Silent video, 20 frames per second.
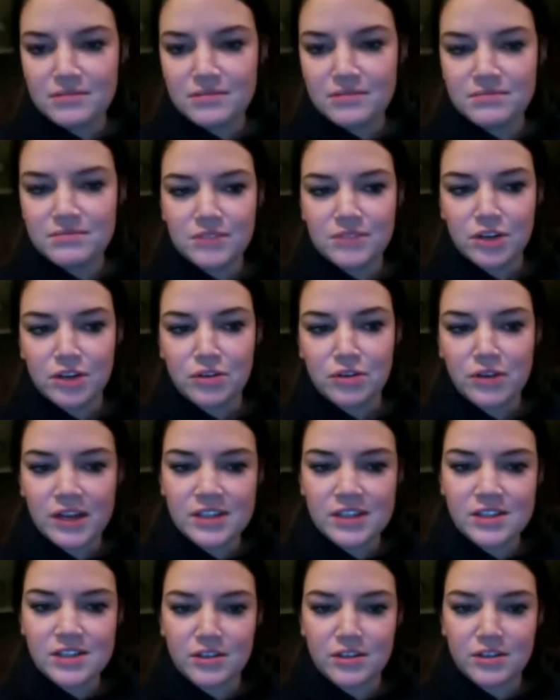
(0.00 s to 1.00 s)
I hope
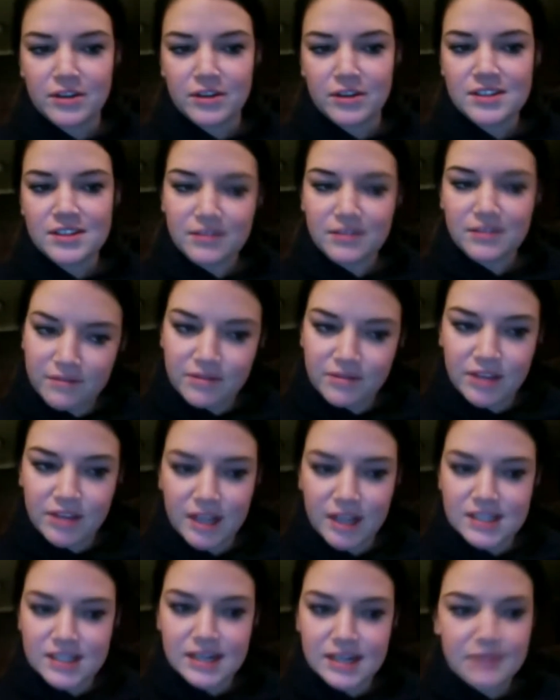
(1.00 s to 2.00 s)
to get good
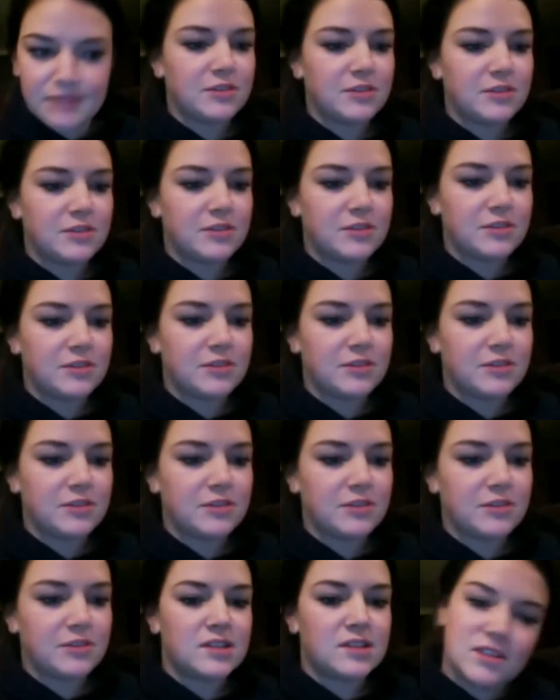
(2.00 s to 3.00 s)
grades on the rest of
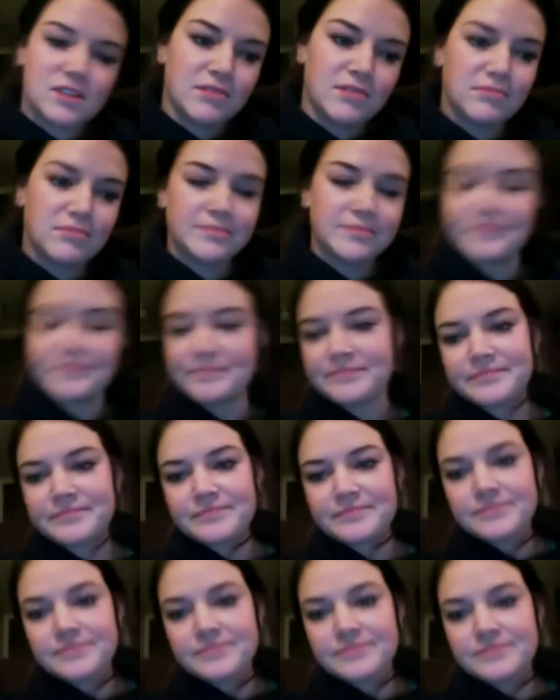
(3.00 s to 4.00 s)
the exams for this
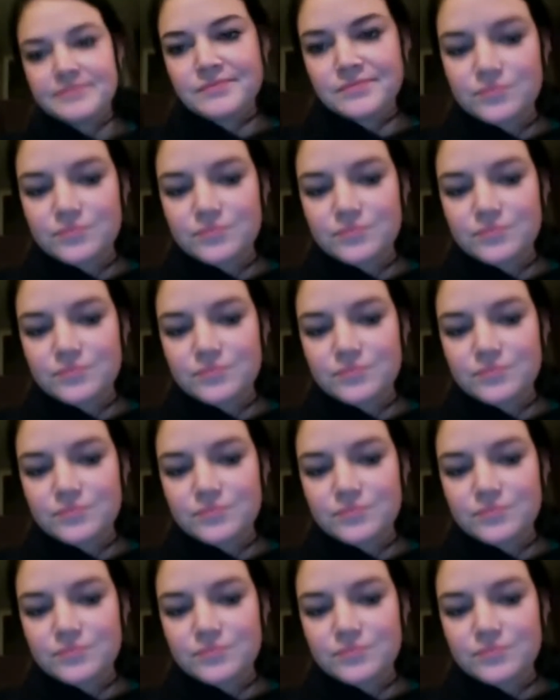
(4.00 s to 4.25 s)
semester.